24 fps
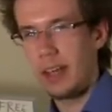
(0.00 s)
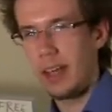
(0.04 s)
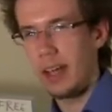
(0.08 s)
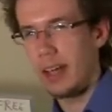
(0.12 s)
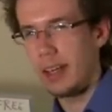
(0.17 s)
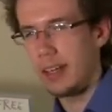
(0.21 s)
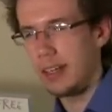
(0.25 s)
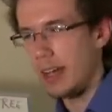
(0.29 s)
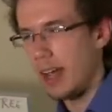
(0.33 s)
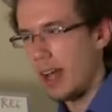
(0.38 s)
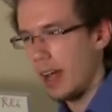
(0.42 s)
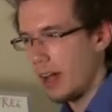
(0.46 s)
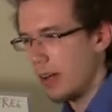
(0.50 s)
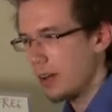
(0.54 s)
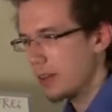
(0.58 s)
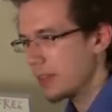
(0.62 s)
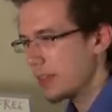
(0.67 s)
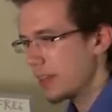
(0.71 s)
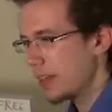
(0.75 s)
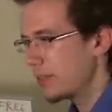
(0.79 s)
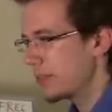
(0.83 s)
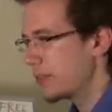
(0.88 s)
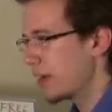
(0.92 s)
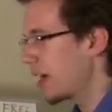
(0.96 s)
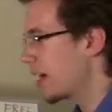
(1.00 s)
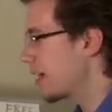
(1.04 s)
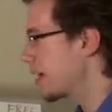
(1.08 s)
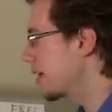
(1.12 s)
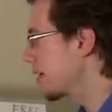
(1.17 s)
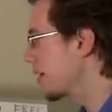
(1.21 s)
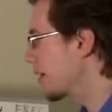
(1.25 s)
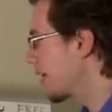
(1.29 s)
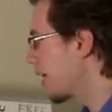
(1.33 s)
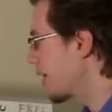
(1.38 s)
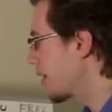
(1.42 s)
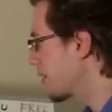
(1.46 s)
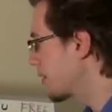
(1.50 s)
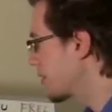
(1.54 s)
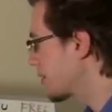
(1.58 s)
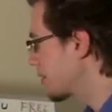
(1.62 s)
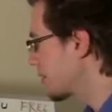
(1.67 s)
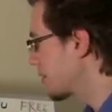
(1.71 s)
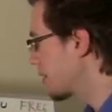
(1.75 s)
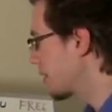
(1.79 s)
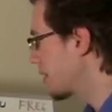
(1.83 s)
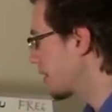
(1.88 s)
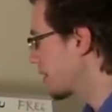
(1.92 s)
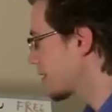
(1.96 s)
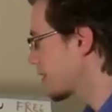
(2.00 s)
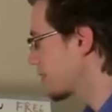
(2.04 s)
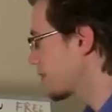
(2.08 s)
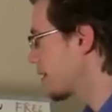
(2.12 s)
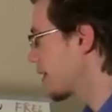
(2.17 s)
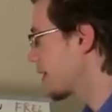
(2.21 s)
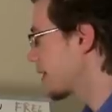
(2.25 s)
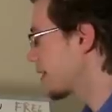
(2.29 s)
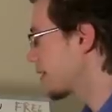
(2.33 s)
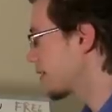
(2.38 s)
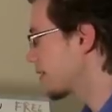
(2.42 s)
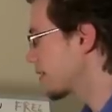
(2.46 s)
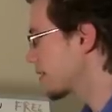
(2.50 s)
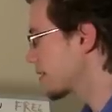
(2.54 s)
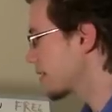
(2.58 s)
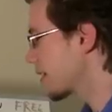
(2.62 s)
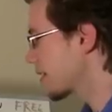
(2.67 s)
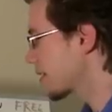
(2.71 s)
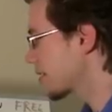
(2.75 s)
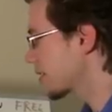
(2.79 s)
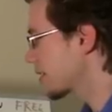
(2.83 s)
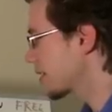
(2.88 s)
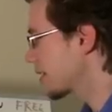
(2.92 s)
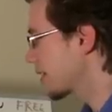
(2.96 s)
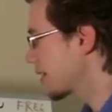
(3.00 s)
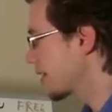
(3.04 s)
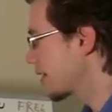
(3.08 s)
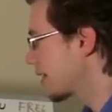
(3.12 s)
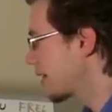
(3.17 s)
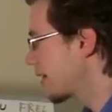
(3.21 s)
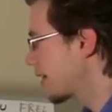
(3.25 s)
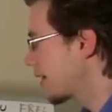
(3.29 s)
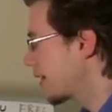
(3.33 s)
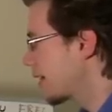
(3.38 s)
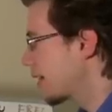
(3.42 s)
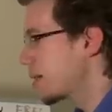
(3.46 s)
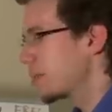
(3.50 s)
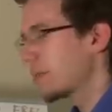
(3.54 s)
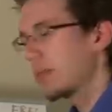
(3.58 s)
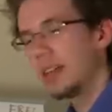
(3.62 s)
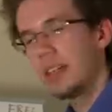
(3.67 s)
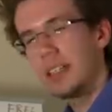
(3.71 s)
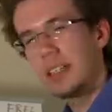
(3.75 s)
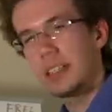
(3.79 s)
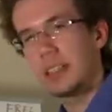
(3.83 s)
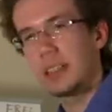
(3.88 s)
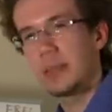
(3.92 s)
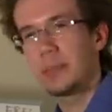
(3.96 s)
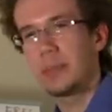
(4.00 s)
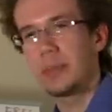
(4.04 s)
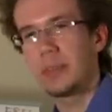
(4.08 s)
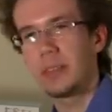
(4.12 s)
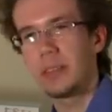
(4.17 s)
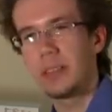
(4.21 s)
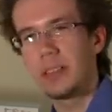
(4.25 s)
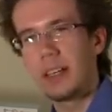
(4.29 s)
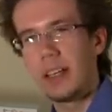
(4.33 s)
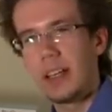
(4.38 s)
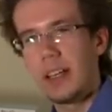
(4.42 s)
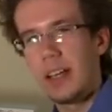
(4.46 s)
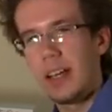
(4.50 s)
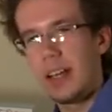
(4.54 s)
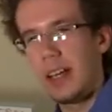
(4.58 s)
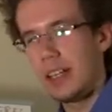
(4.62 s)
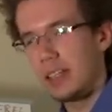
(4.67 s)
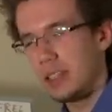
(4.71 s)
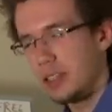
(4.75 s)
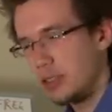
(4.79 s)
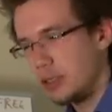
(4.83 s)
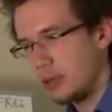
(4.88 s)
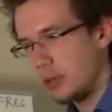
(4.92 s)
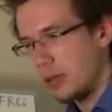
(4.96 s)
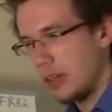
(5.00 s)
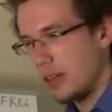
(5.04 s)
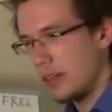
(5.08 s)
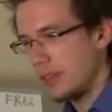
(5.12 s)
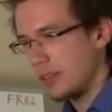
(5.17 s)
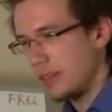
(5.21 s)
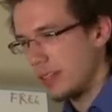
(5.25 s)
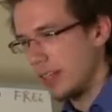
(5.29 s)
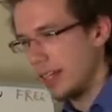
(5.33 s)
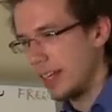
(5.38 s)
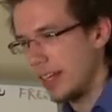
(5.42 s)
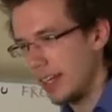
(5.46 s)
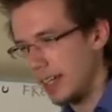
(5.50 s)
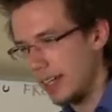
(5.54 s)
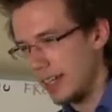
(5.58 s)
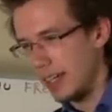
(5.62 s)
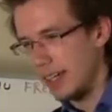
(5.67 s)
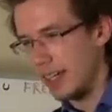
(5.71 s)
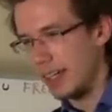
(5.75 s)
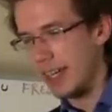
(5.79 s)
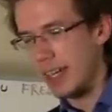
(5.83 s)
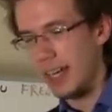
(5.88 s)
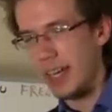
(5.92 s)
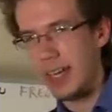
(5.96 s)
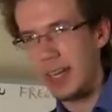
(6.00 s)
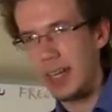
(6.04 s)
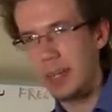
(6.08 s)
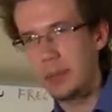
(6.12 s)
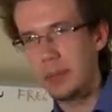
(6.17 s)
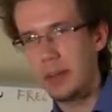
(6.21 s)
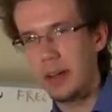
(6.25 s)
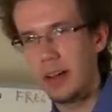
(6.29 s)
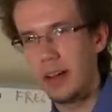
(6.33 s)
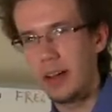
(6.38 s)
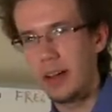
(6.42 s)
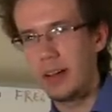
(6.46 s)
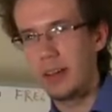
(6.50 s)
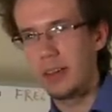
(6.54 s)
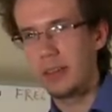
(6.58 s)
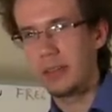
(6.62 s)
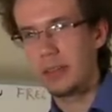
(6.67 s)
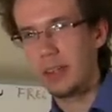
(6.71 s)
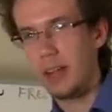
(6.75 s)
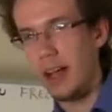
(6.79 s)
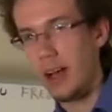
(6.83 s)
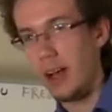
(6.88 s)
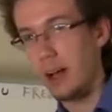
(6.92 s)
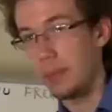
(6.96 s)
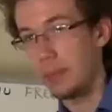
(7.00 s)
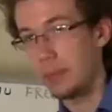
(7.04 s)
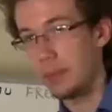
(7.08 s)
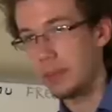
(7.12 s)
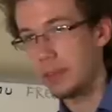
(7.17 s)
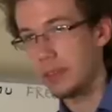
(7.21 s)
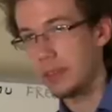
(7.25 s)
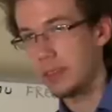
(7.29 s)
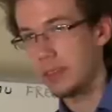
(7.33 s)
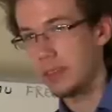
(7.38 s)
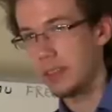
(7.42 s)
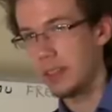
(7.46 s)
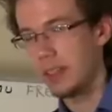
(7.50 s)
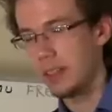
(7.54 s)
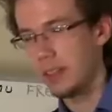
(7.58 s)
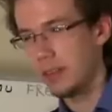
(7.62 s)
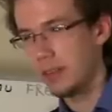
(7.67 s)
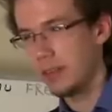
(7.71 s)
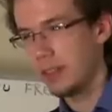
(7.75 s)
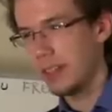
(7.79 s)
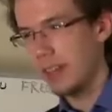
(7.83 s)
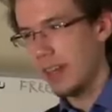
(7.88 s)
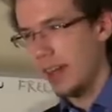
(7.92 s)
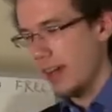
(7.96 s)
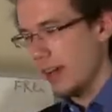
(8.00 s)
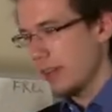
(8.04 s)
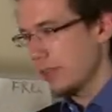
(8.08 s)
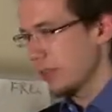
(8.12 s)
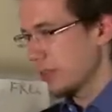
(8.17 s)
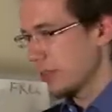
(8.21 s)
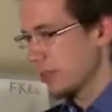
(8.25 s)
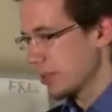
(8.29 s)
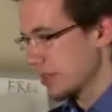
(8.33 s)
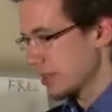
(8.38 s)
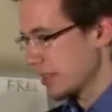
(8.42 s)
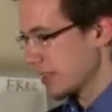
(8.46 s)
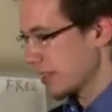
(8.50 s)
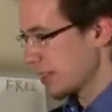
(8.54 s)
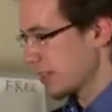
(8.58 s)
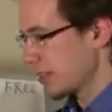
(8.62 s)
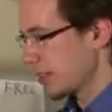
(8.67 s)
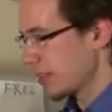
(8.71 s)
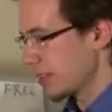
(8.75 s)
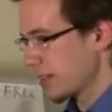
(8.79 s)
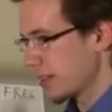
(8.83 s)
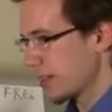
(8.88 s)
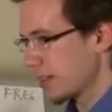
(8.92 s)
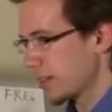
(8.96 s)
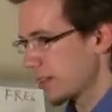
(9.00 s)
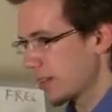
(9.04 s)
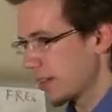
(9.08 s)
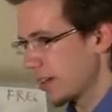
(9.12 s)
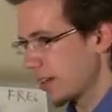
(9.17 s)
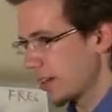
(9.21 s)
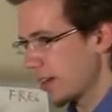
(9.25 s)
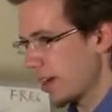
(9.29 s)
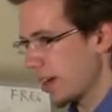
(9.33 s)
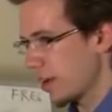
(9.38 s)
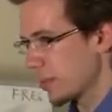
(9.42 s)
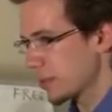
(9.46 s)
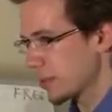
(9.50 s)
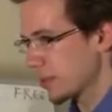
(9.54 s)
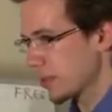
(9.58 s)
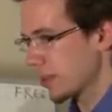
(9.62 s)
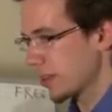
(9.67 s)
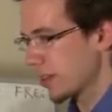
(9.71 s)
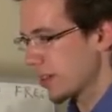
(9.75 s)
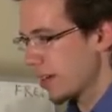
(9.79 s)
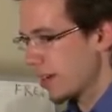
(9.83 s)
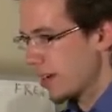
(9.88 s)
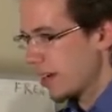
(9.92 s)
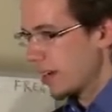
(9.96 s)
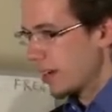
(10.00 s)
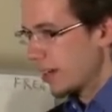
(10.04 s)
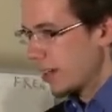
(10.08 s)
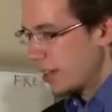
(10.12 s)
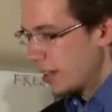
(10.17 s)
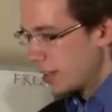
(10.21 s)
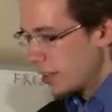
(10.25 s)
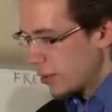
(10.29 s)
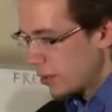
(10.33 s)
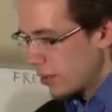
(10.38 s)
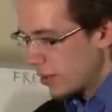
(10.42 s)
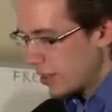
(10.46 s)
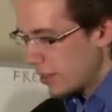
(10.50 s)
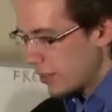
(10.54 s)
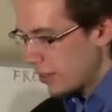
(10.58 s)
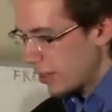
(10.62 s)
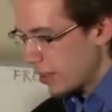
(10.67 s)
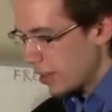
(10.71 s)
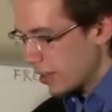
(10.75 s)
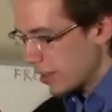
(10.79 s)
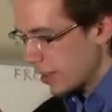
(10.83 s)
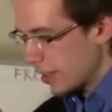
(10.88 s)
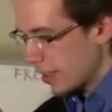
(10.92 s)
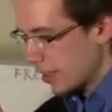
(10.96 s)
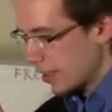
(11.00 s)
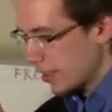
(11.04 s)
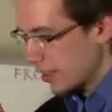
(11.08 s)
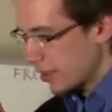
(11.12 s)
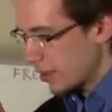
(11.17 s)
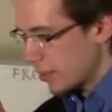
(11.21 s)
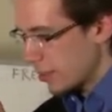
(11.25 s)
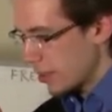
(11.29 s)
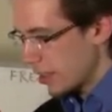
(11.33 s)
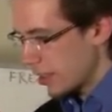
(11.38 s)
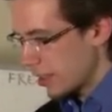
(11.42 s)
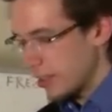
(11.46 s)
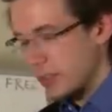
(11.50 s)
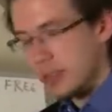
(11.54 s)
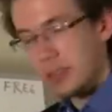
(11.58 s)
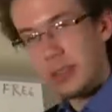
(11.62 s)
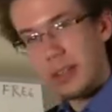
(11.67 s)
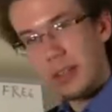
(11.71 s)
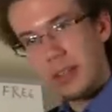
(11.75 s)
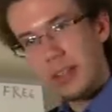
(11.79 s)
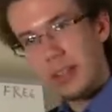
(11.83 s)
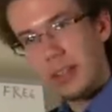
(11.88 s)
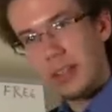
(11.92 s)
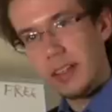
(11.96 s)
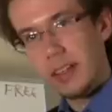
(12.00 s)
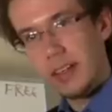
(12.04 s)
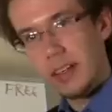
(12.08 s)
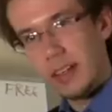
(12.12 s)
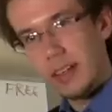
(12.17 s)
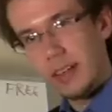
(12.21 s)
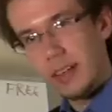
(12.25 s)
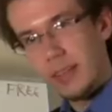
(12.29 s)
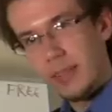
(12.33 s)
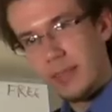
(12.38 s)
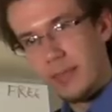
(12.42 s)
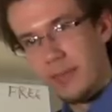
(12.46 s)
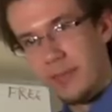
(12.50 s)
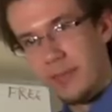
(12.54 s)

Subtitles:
And how you get the value is actually pretty simple. It's sort of like a game of cups. You know when they have those, or not cups, or you know when they've got like the big circular,